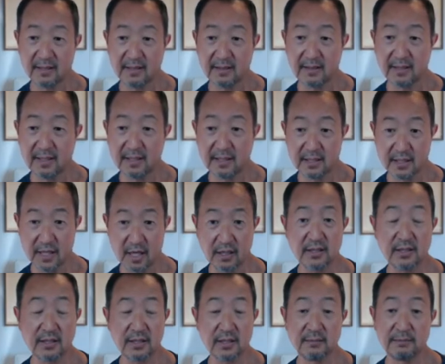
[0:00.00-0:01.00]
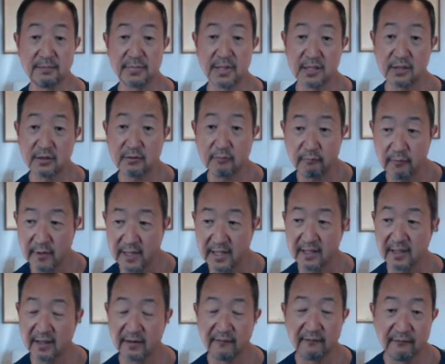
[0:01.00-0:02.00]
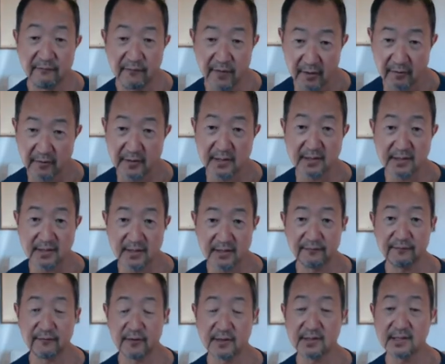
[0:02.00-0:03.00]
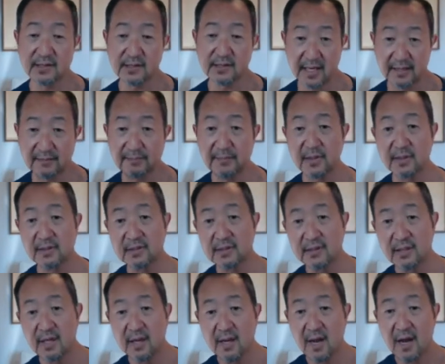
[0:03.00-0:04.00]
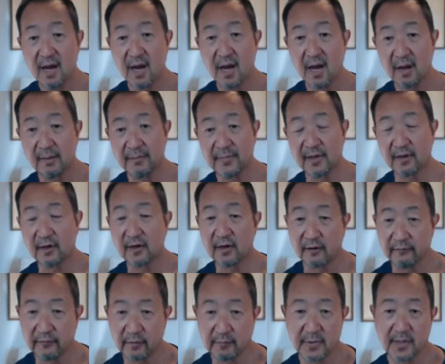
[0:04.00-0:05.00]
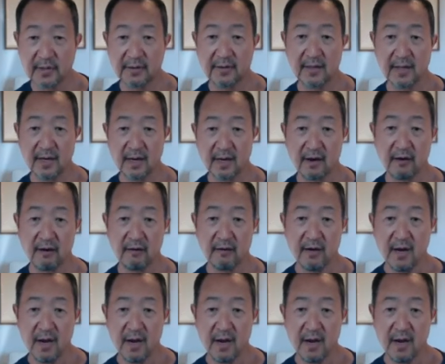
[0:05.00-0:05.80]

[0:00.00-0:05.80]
conducted between the various different segments, the government there,